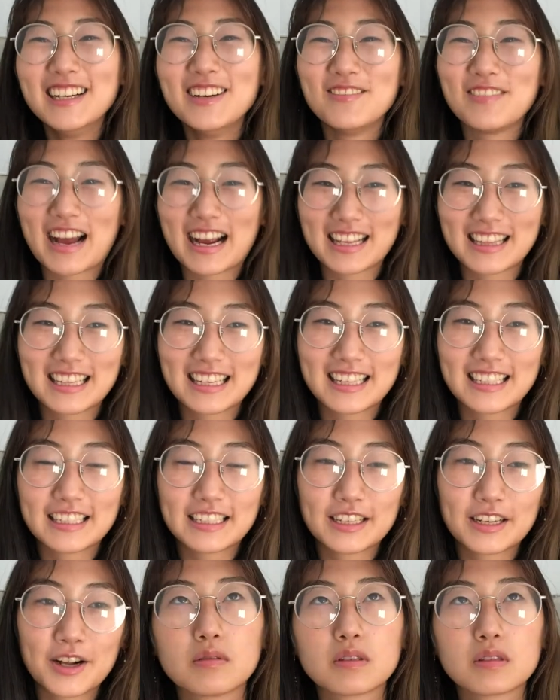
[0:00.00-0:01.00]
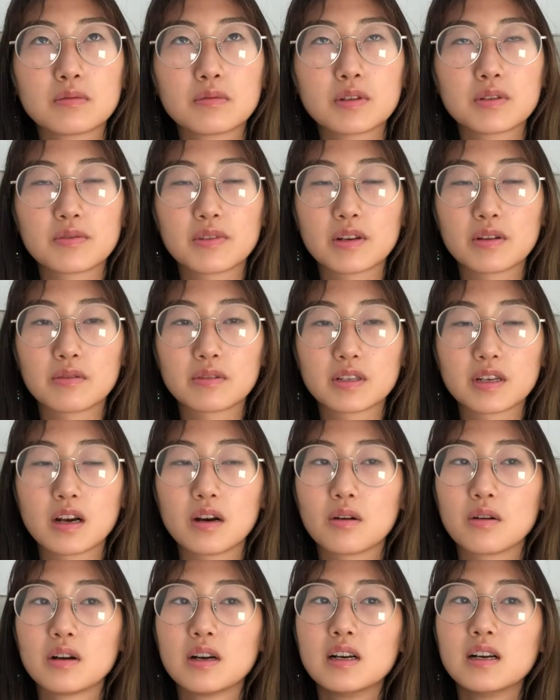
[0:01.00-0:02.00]
back then. Was it, which video was it?
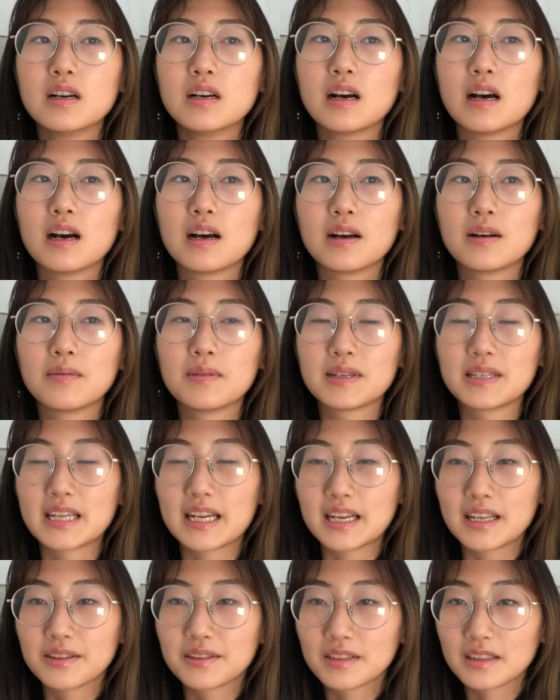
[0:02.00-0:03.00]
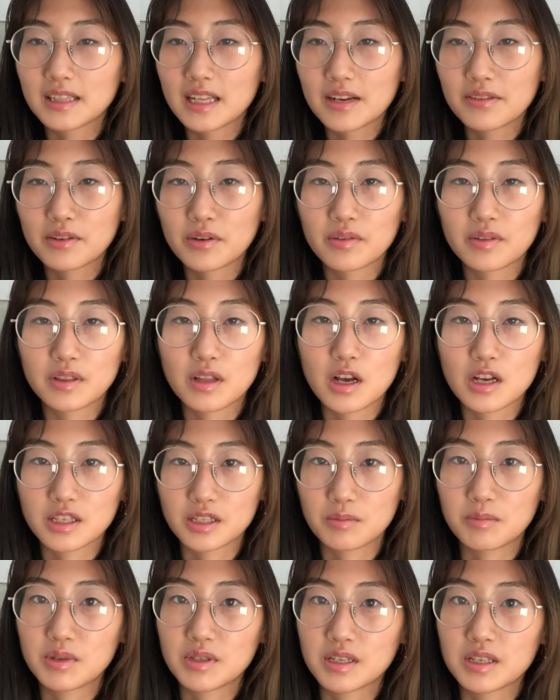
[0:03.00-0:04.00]
Oh, um, a day in the life of a
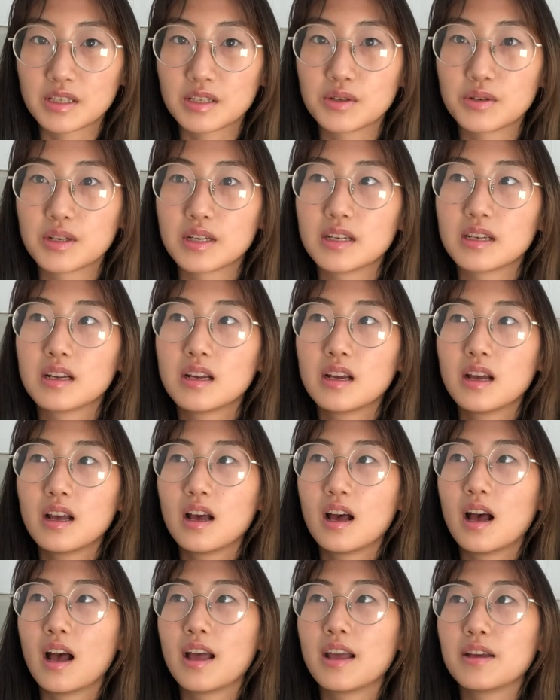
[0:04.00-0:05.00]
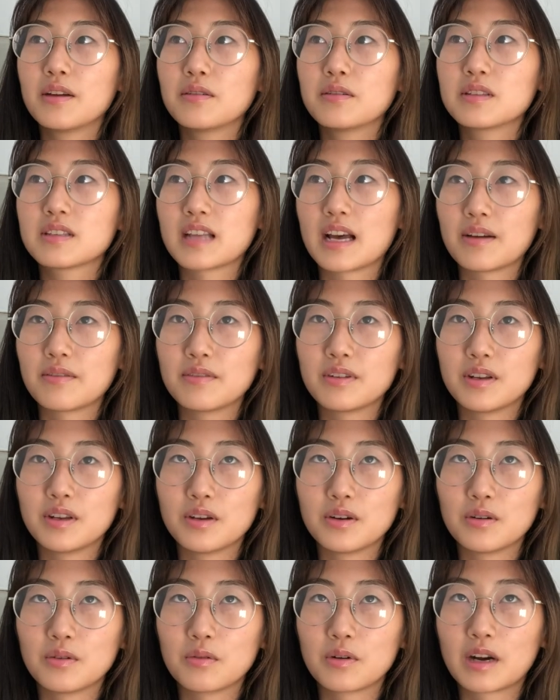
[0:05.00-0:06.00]
lost music student it was that
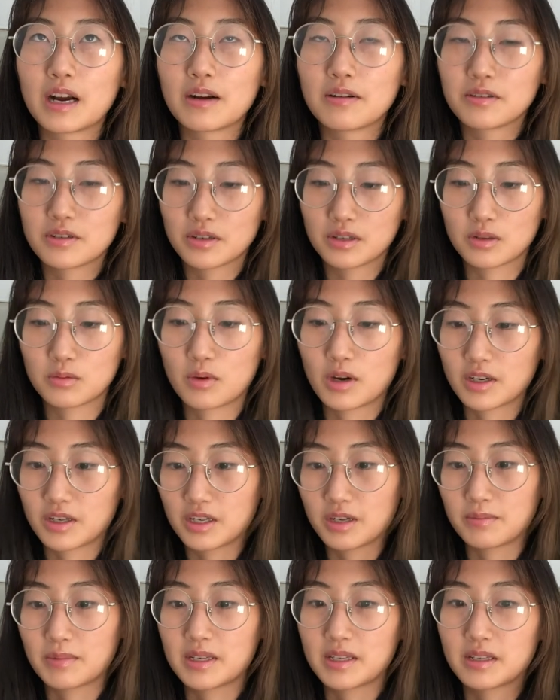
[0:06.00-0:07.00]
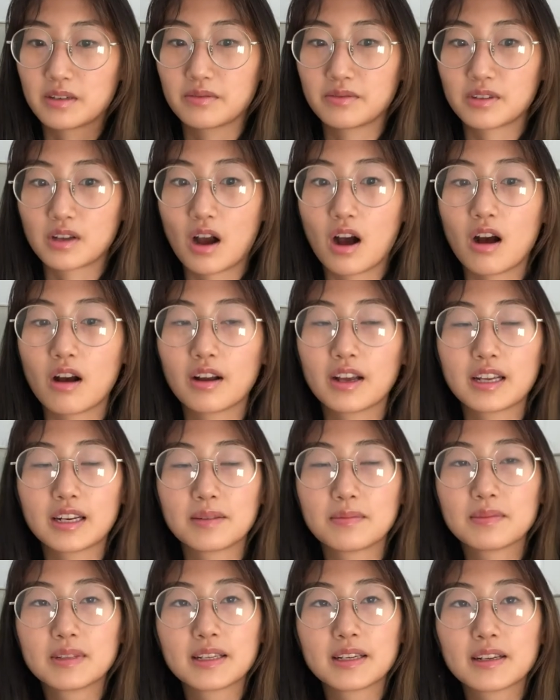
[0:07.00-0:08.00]
video where I was just watching myself talk and
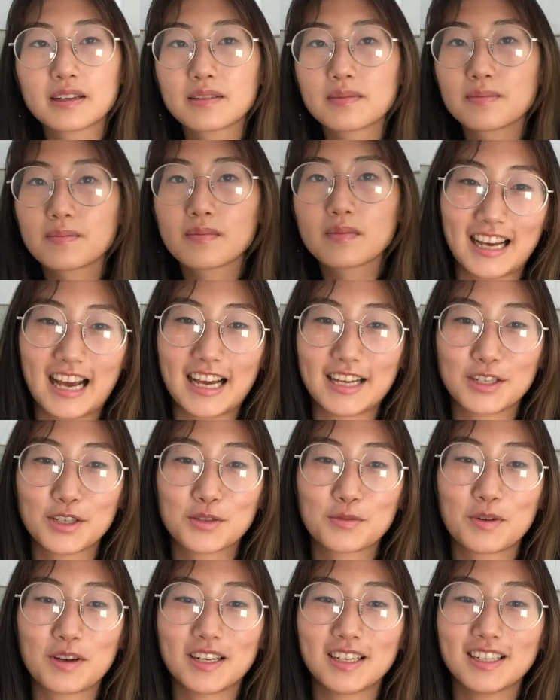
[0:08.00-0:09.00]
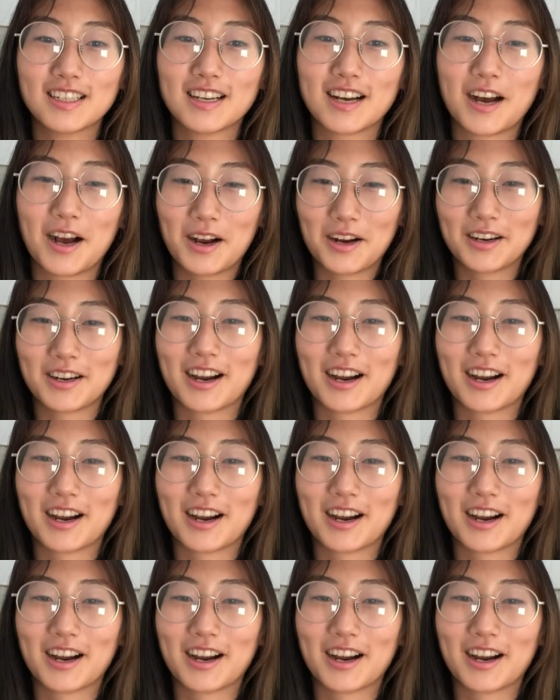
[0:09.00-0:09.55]
I'm like, I just wanted to hug